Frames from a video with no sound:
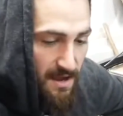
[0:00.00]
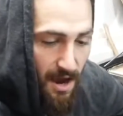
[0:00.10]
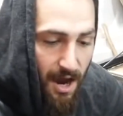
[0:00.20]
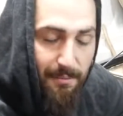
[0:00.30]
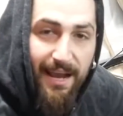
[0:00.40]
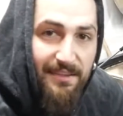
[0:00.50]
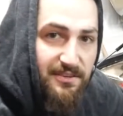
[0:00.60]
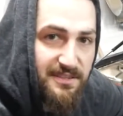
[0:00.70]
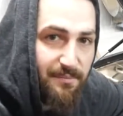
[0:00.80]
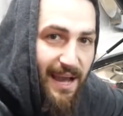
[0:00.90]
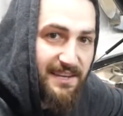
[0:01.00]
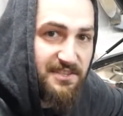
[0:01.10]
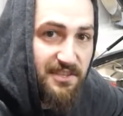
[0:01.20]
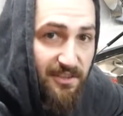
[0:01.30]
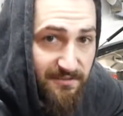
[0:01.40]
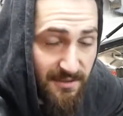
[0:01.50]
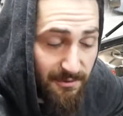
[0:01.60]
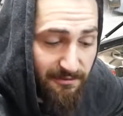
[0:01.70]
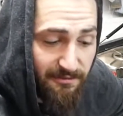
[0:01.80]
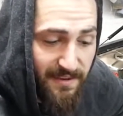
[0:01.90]
I got those in a package deal of
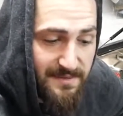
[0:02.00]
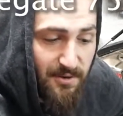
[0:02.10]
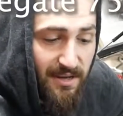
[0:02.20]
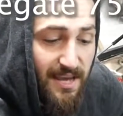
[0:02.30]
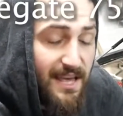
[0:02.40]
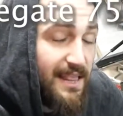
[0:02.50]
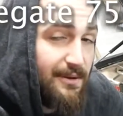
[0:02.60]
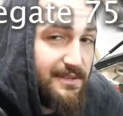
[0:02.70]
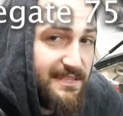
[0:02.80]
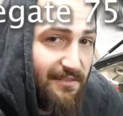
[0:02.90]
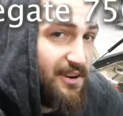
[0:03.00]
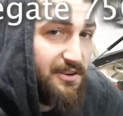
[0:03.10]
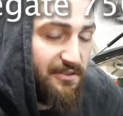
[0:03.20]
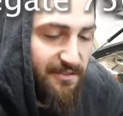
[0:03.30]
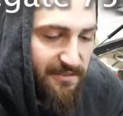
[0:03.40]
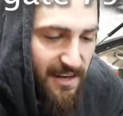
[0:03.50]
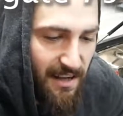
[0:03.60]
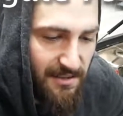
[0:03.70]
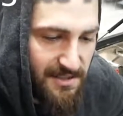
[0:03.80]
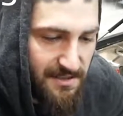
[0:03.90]
someone from Facebook. That was
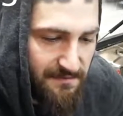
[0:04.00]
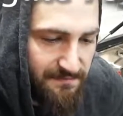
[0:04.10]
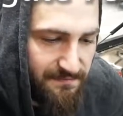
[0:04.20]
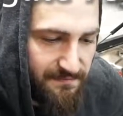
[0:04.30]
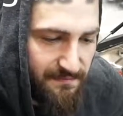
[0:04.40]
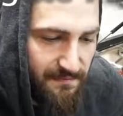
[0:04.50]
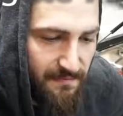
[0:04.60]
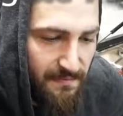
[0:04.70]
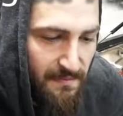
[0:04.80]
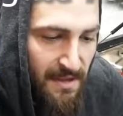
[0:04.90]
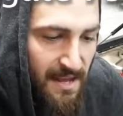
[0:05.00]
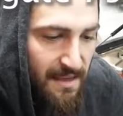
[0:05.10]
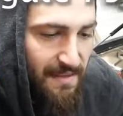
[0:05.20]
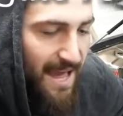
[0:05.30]
$750. The